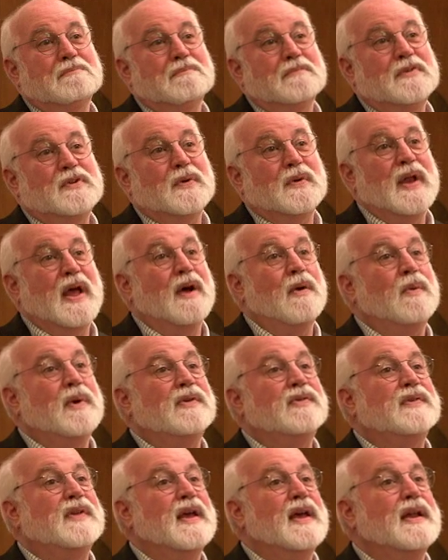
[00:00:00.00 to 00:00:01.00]
So now we
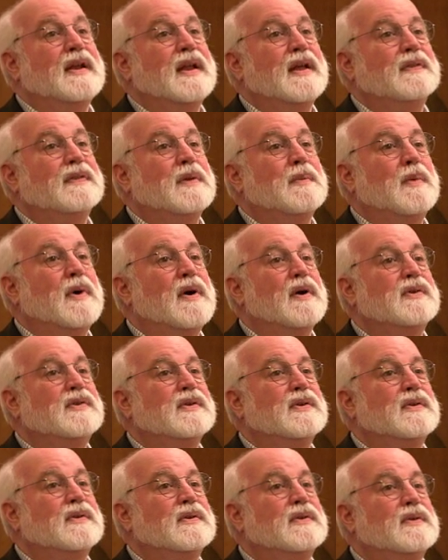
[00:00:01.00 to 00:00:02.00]
stand at the
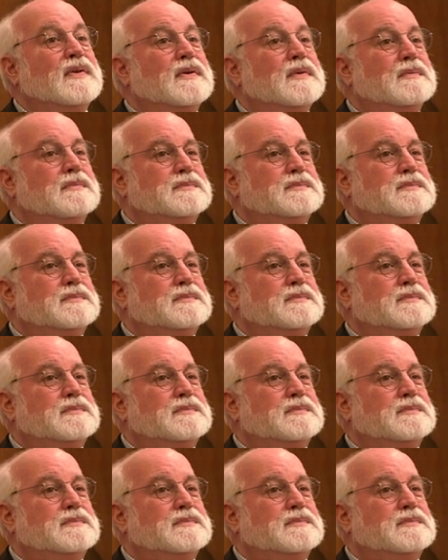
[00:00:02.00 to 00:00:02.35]
margins